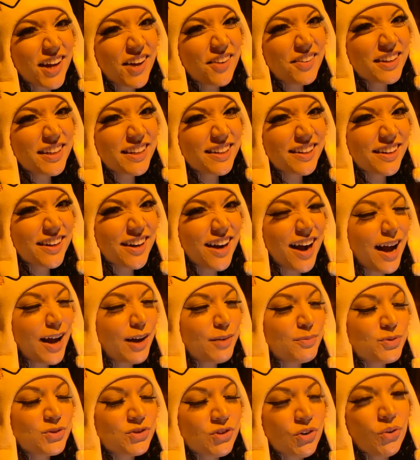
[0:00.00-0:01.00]
out here. I
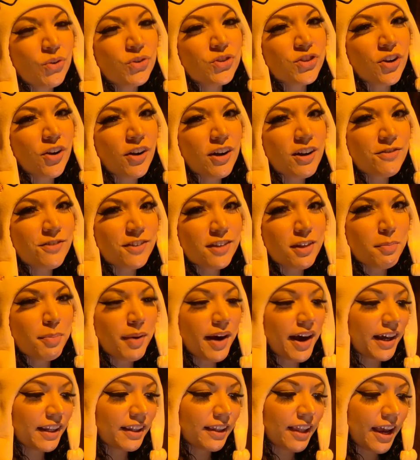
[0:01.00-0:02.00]
am so sorry for the
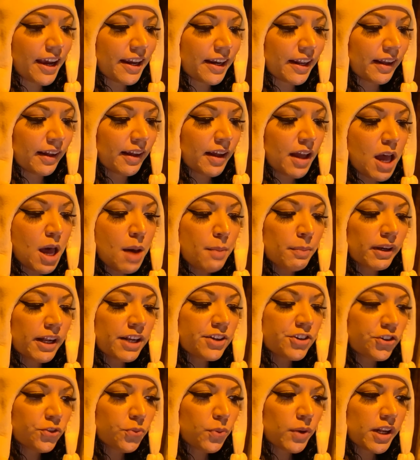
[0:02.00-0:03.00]
bad lighting, but I
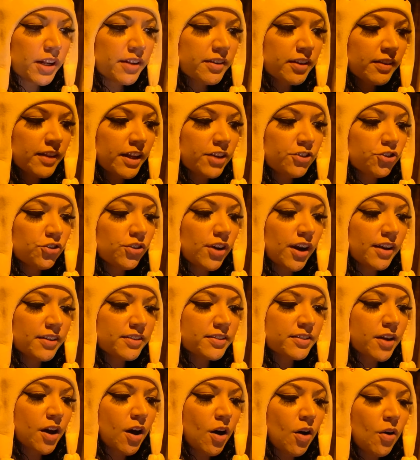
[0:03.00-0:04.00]
just wanted to let you
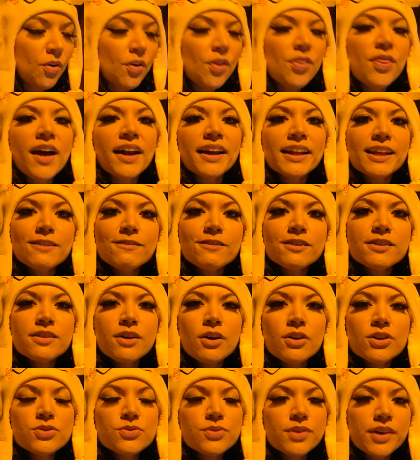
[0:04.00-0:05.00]
guys know that even
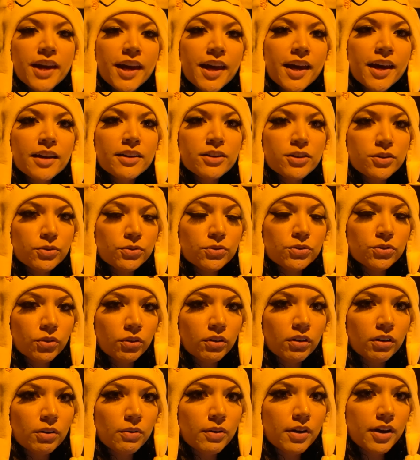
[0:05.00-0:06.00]
though you can use
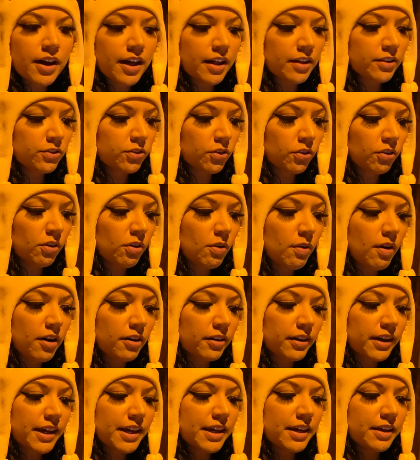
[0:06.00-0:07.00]
Zorua and
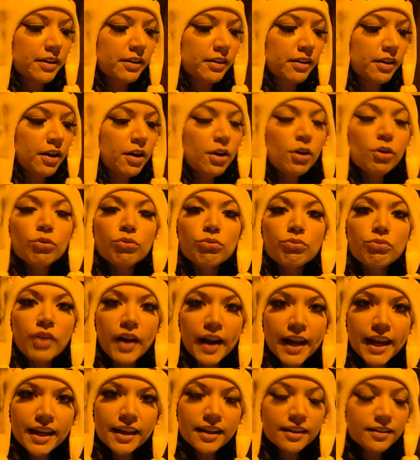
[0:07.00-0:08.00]
Zoroark in
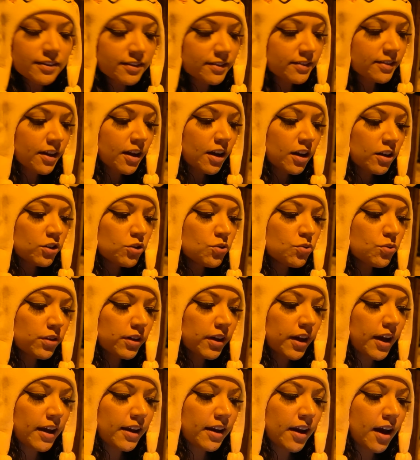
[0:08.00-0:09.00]
raids, you
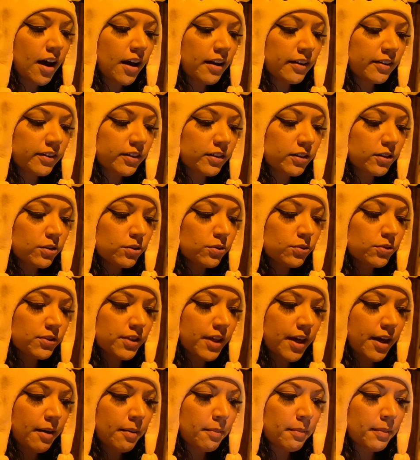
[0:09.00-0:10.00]
cannot use
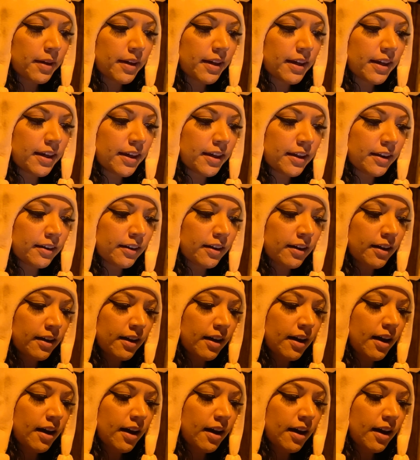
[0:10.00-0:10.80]
them in